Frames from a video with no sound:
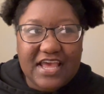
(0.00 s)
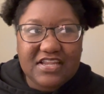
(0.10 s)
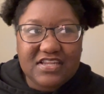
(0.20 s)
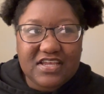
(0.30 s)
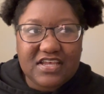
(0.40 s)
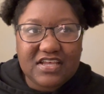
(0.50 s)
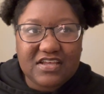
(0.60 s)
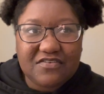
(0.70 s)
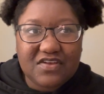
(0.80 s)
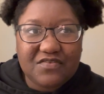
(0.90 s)

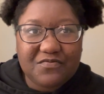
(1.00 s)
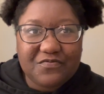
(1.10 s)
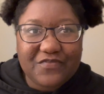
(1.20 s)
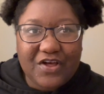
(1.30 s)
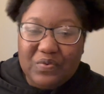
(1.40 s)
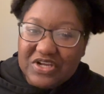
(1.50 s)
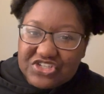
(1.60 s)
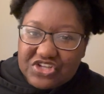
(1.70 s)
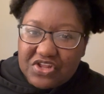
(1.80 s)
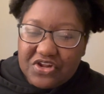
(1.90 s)
ending felt
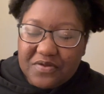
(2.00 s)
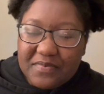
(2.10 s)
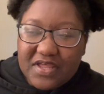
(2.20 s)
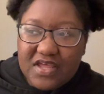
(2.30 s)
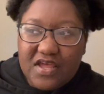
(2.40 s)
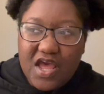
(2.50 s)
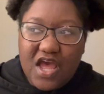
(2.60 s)
rushed a little bit.